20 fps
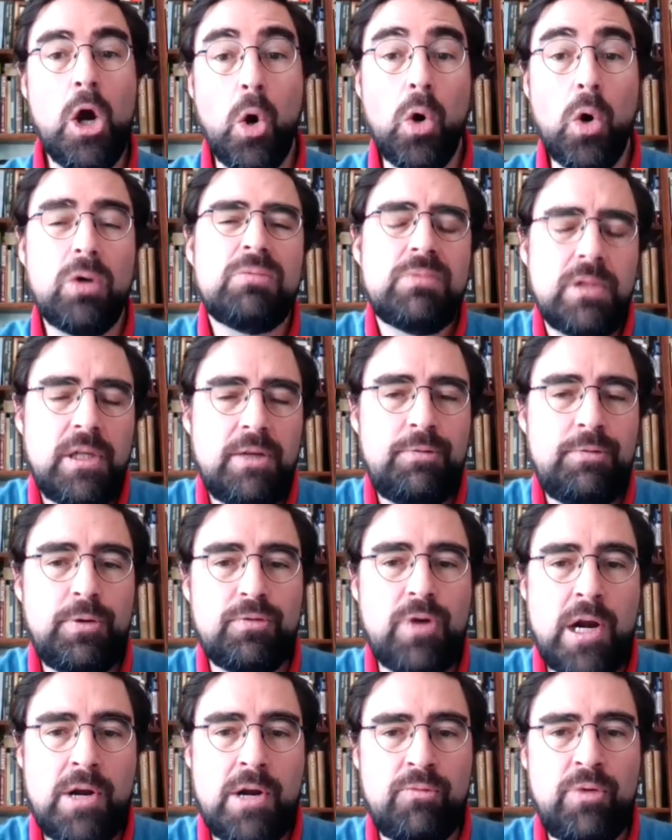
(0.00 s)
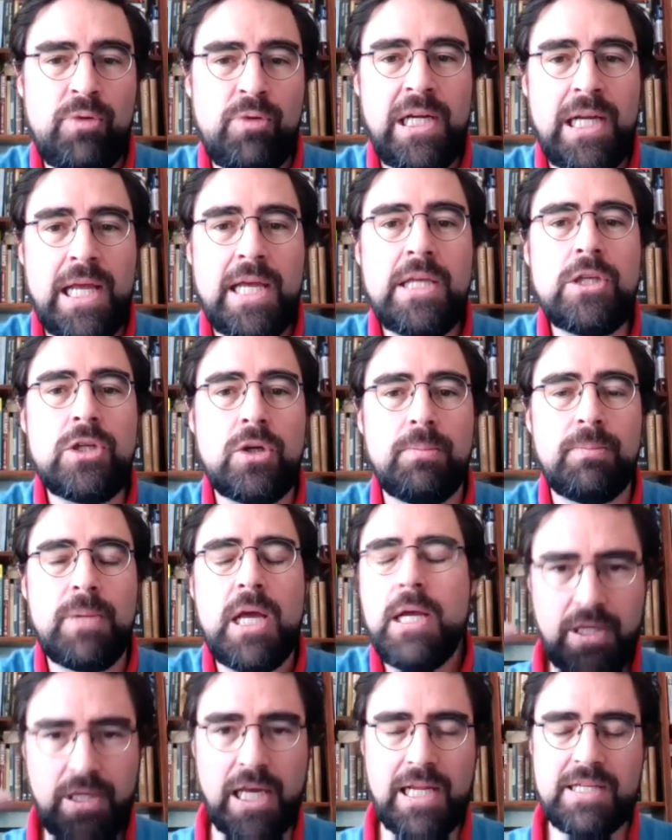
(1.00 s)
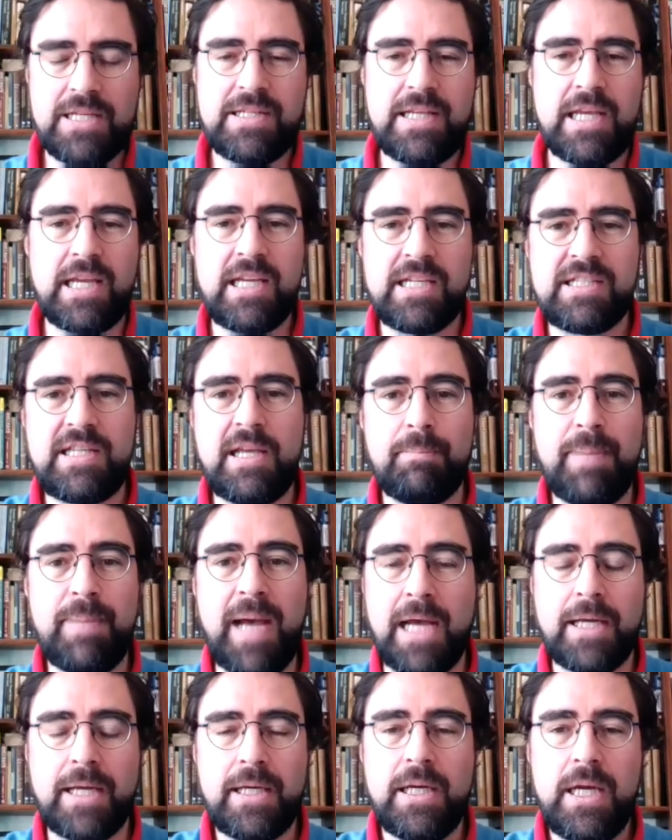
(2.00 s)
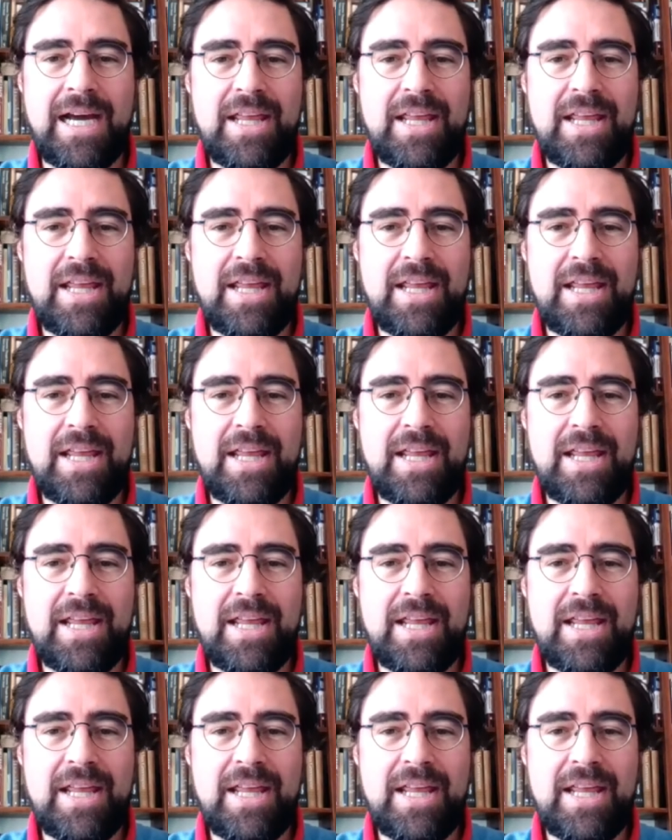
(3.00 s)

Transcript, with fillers: Or if you run a relay, you can. Okay, let's take a step back.